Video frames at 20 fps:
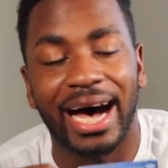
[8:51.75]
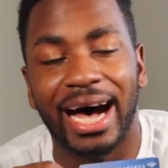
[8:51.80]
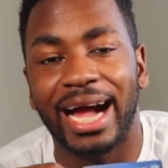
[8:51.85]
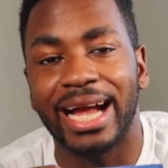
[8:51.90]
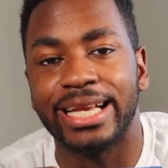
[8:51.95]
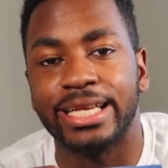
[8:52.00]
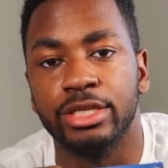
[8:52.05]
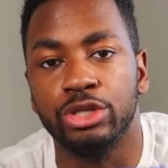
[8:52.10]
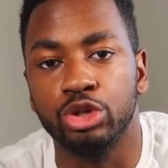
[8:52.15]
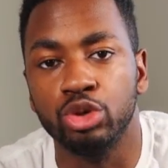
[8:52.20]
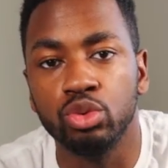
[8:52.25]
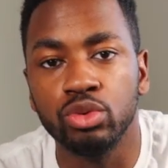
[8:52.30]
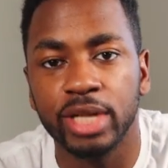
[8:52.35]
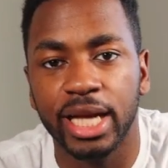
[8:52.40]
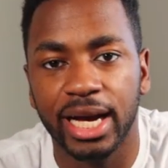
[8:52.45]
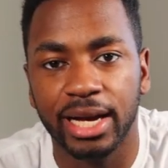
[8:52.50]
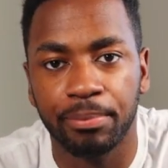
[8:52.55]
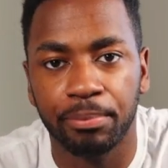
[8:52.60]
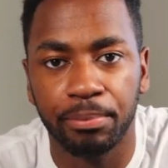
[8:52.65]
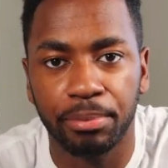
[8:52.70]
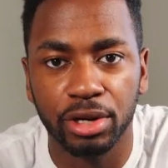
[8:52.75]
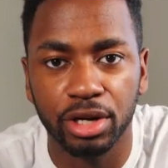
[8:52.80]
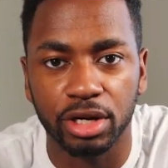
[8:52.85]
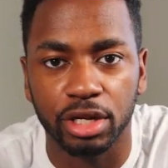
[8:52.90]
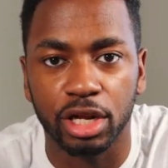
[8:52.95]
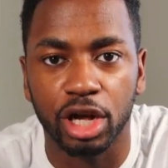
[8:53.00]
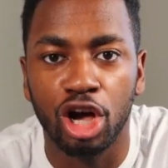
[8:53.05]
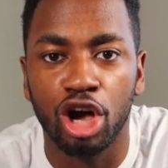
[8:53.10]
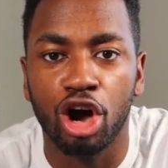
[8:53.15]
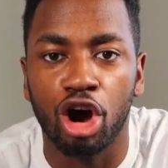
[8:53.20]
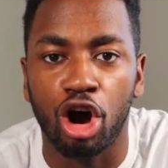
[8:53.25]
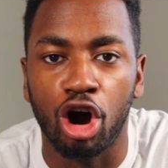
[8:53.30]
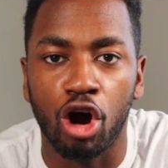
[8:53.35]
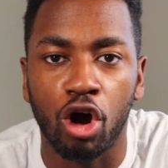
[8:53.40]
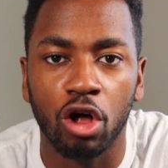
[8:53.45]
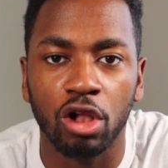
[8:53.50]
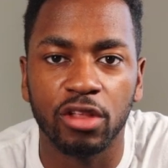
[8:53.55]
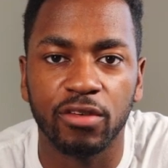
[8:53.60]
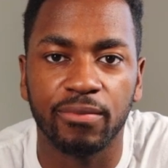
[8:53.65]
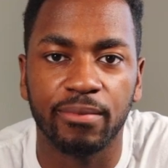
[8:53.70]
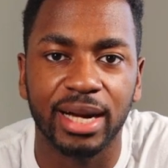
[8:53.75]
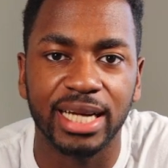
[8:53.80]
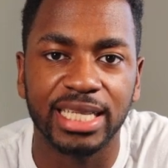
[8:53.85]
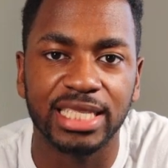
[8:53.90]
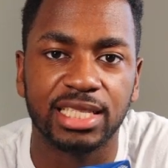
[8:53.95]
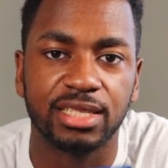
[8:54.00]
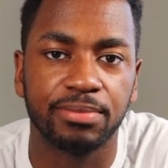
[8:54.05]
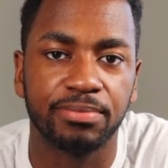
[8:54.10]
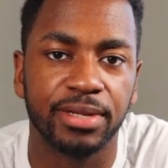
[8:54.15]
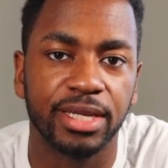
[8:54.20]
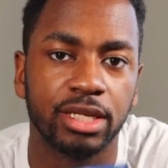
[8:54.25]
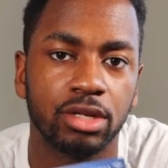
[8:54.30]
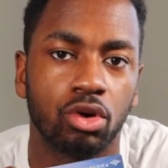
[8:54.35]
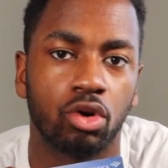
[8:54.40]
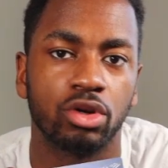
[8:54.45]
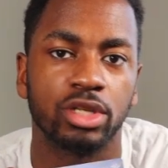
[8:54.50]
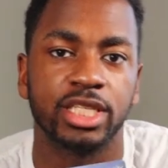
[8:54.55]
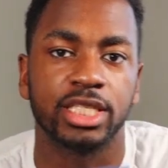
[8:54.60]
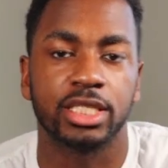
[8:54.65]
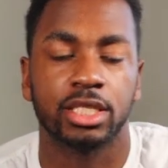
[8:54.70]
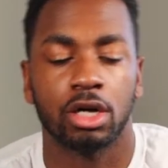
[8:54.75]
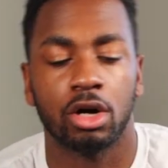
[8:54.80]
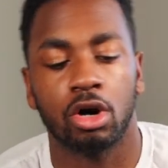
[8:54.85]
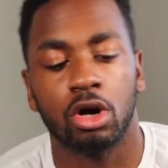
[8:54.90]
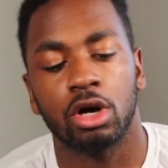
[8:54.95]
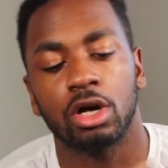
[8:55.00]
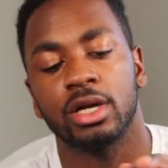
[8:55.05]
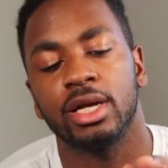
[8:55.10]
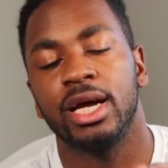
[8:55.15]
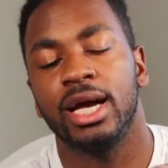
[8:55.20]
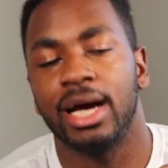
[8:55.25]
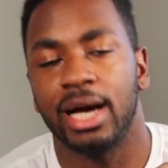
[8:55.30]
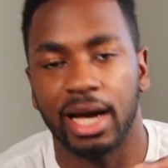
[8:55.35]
I do not put all of my spend on this card.